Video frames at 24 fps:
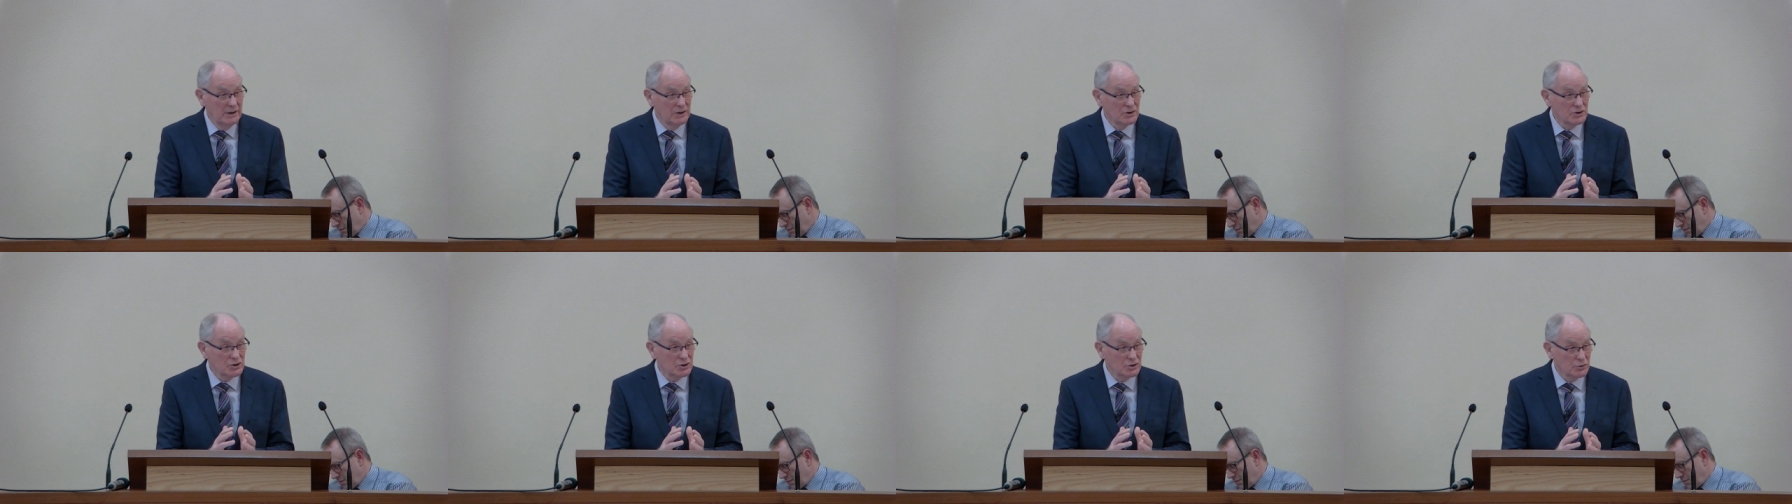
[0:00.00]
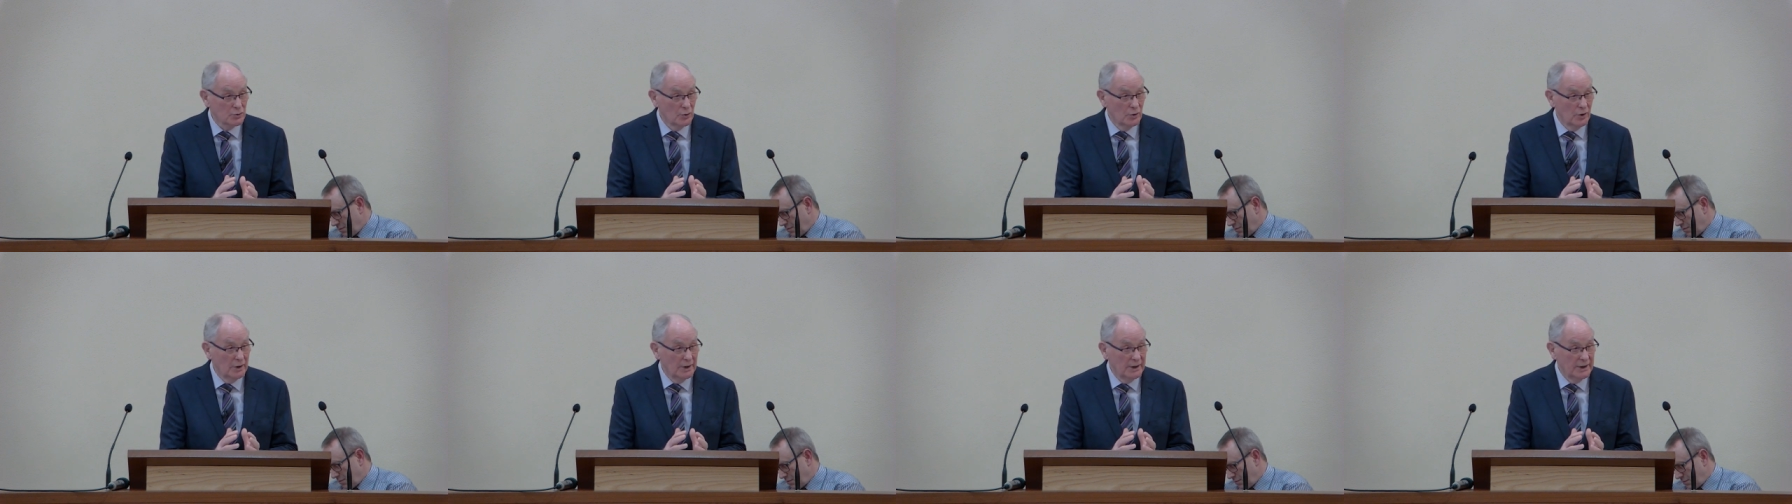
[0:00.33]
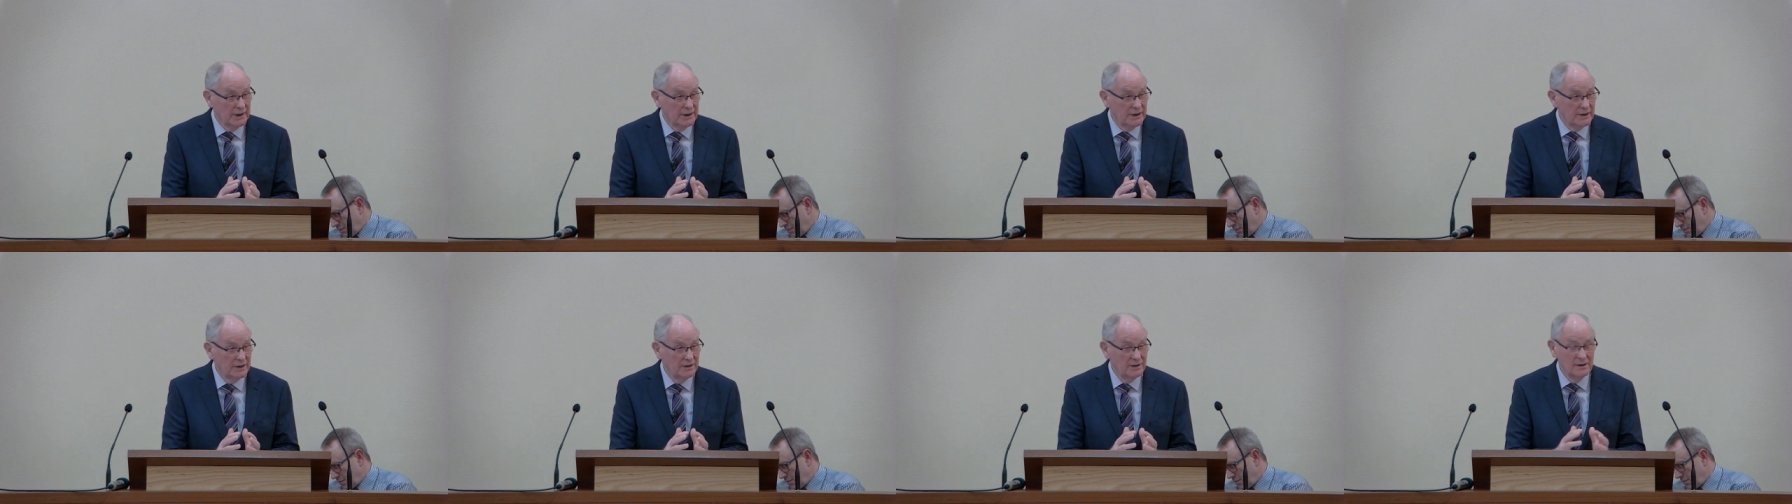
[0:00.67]
destroyed
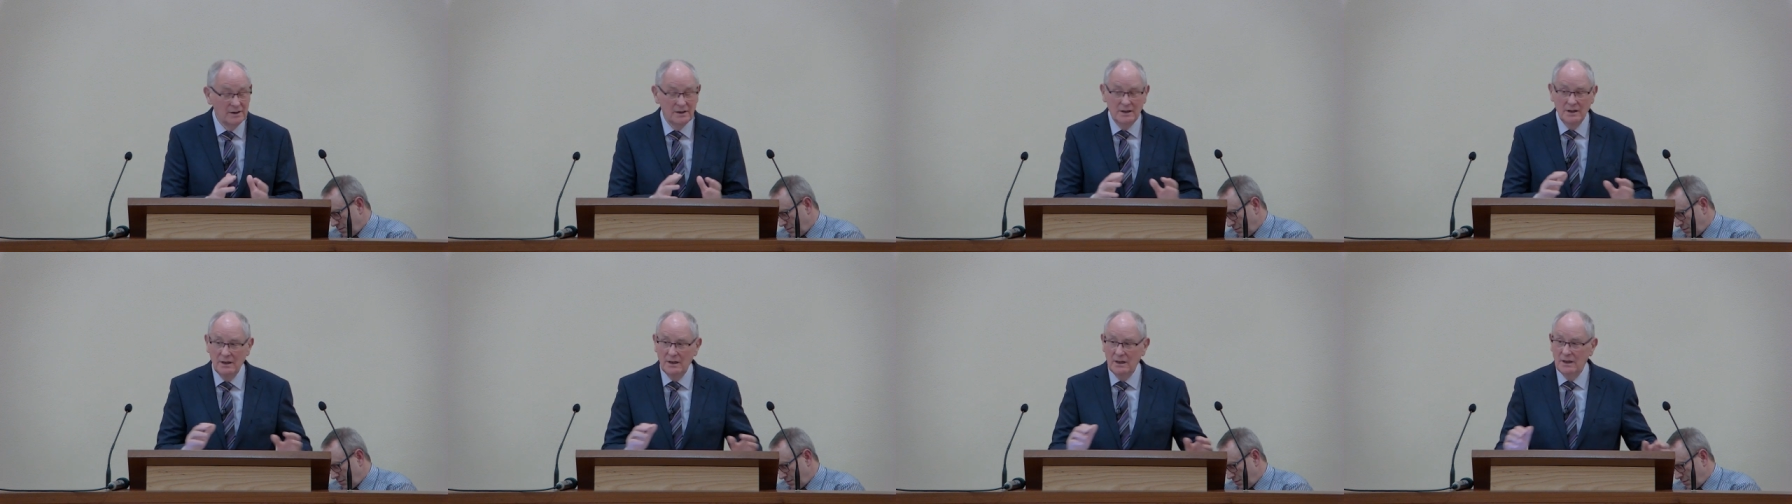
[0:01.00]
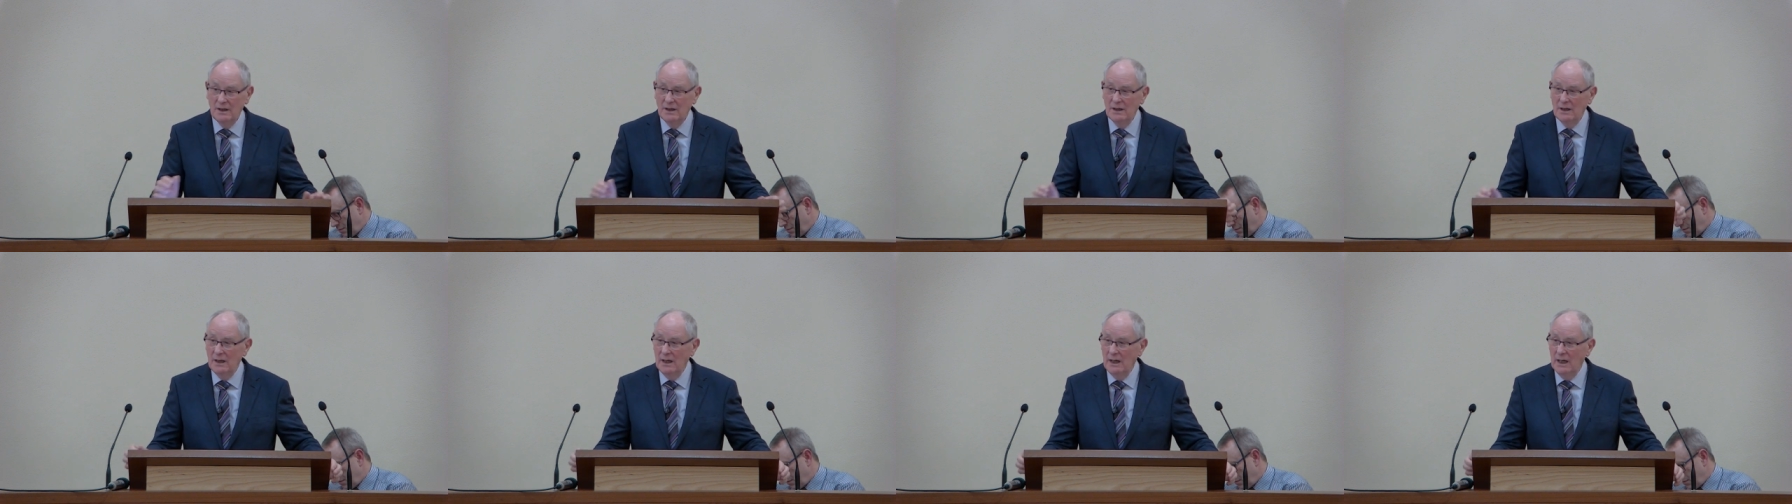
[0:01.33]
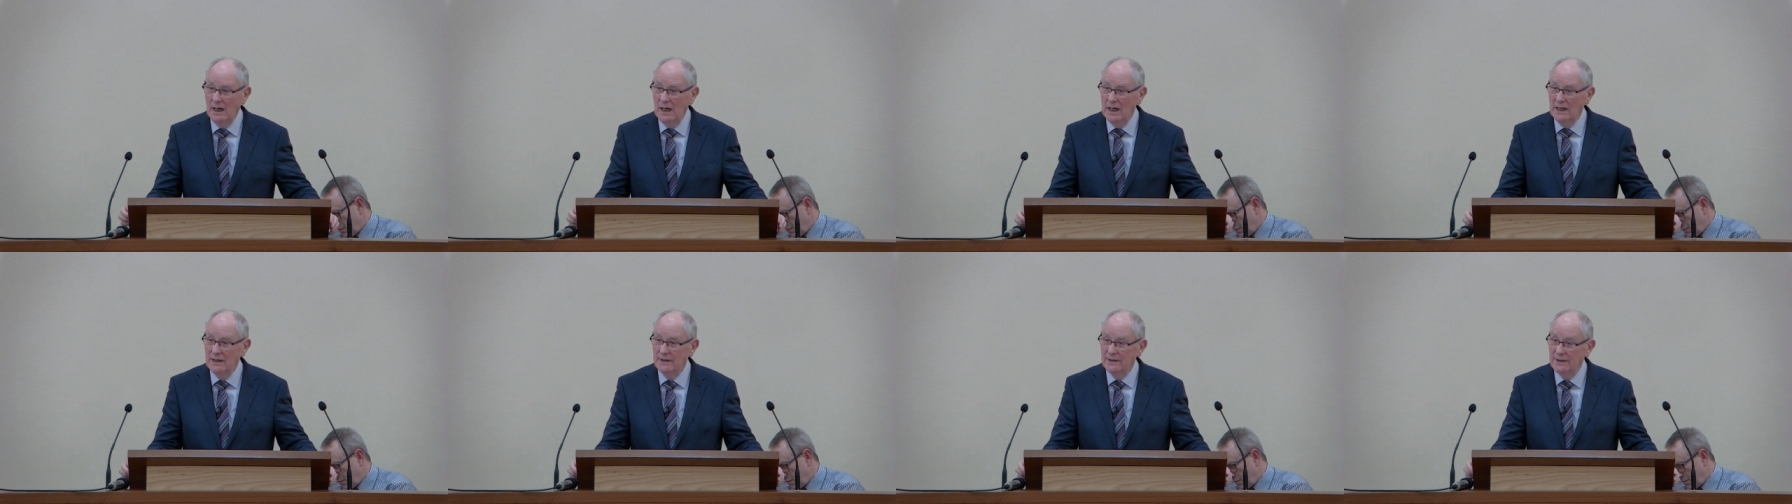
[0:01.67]

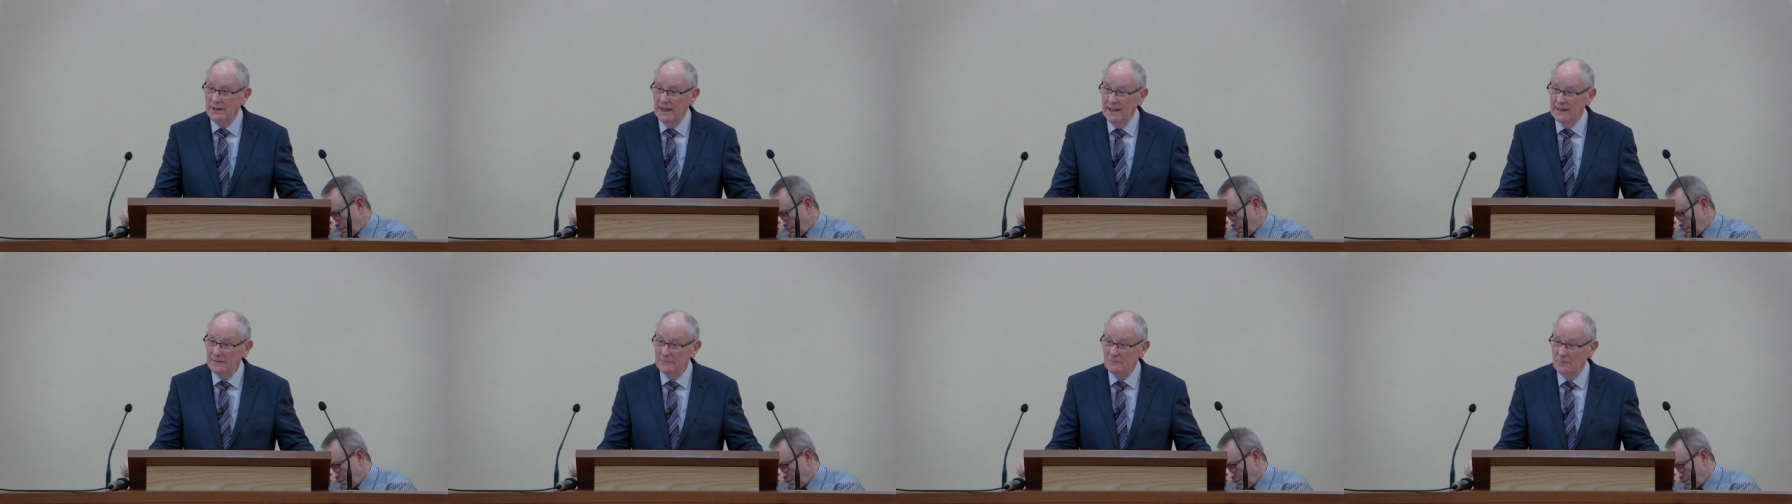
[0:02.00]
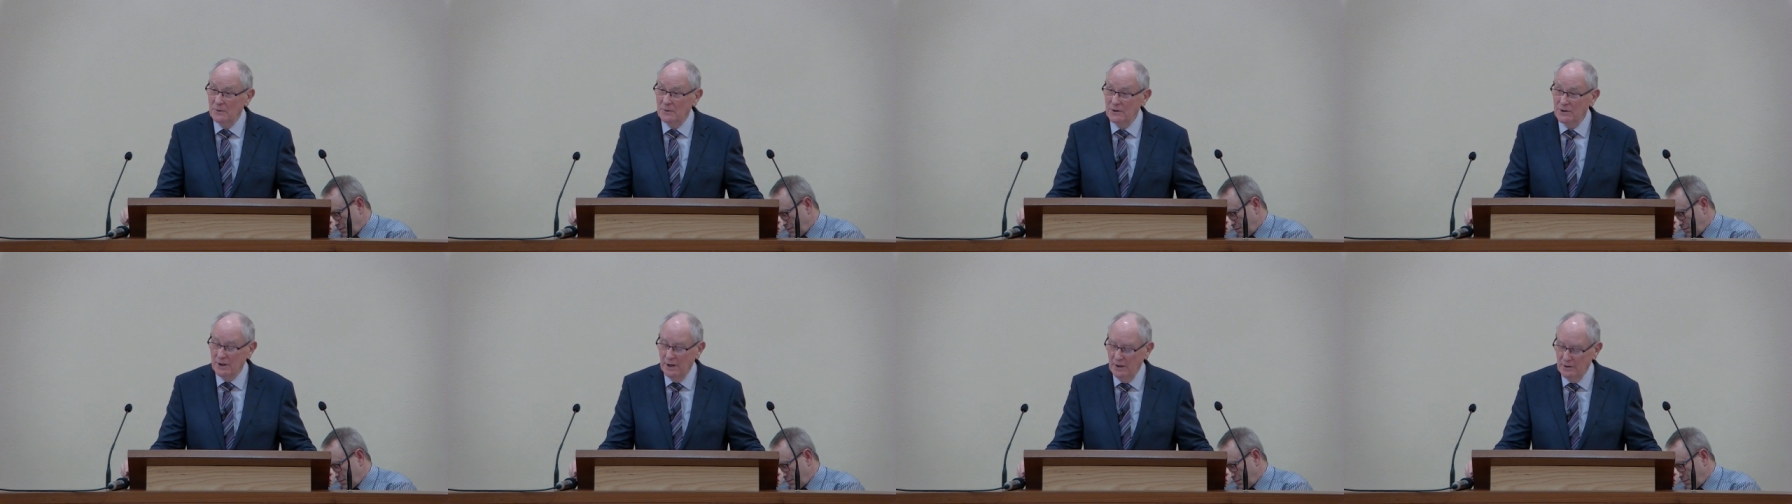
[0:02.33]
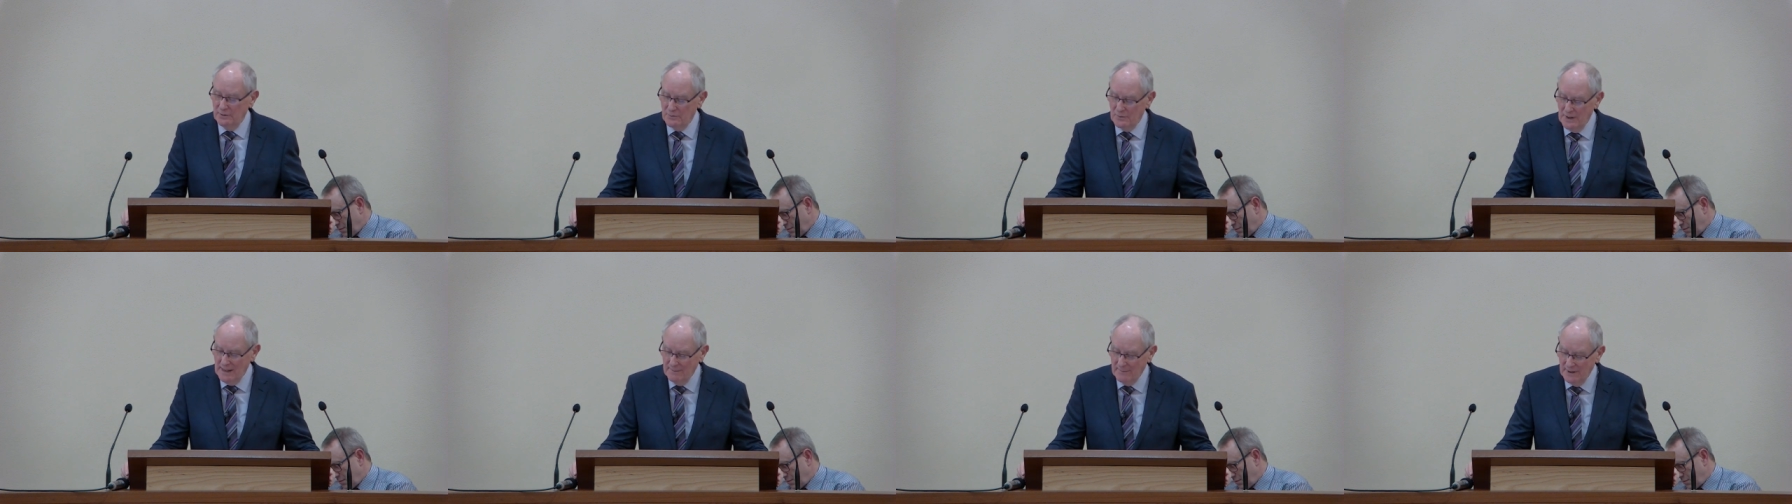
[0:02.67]
and that
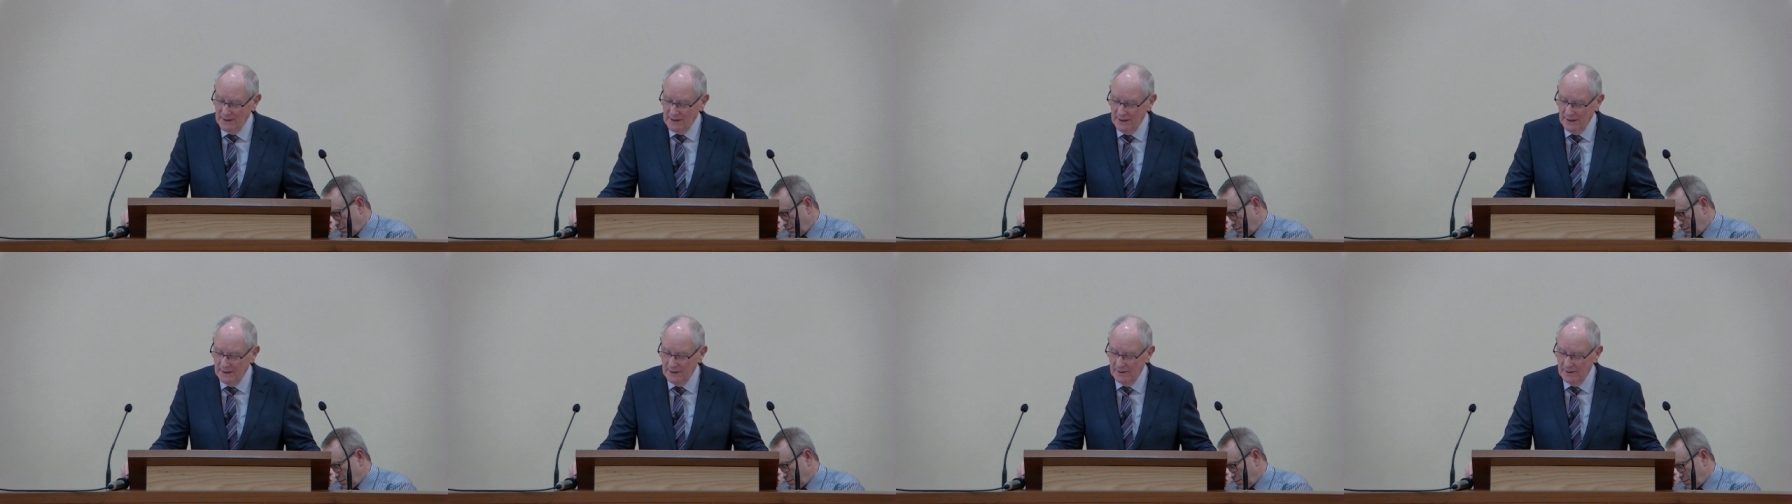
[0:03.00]
without remedy.